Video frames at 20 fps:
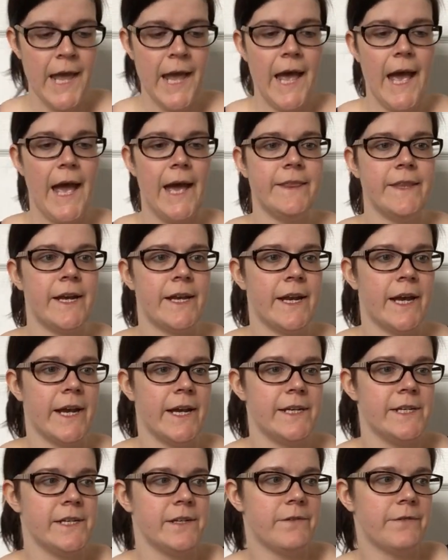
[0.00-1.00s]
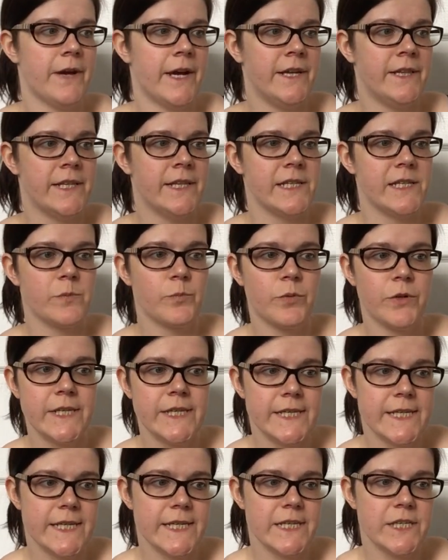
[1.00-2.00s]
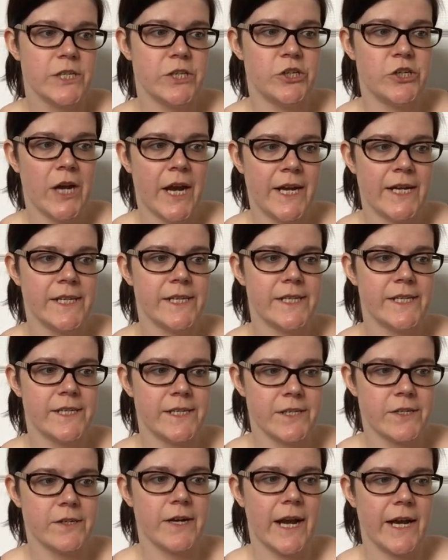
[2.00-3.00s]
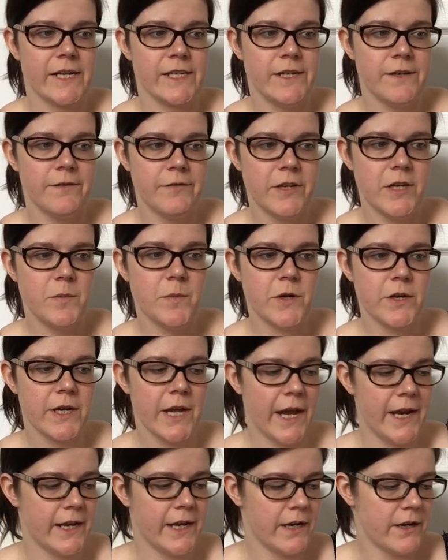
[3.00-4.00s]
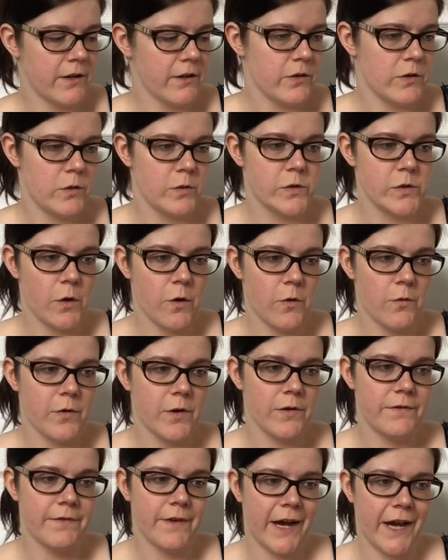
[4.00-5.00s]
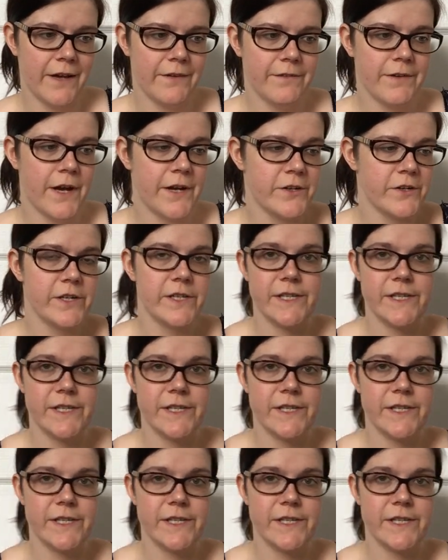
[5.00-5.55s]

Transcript: And then I did find this Princess Giant Sticker Activity Book, and it includes over 500